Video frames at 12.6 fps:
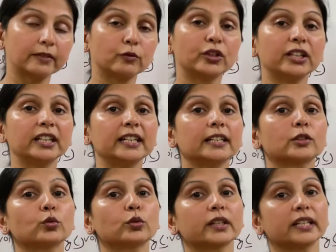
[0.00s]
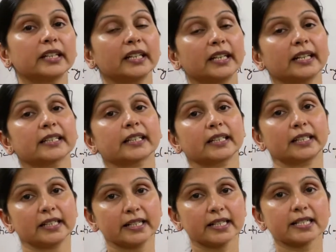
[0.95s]
we need to create
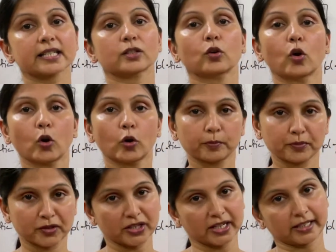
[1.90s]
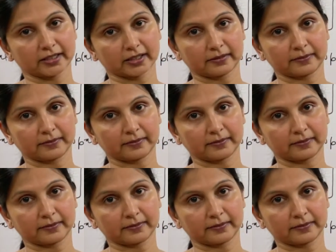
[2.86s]
its object.